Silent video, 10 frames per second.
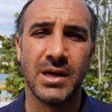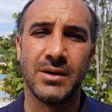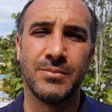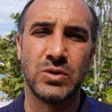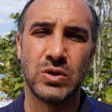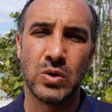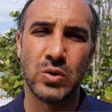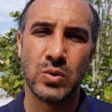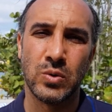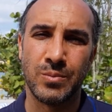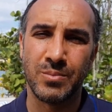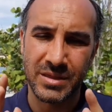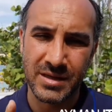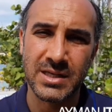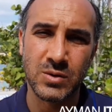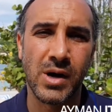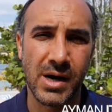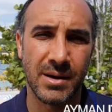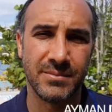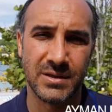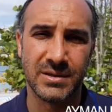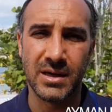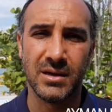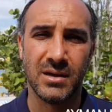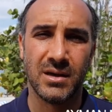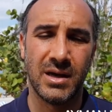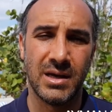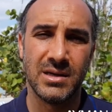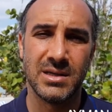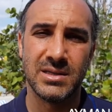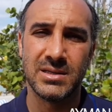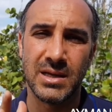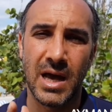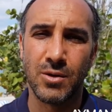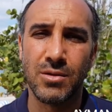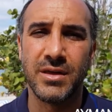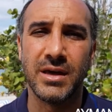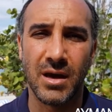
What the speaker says: But this is where I am today, is I don't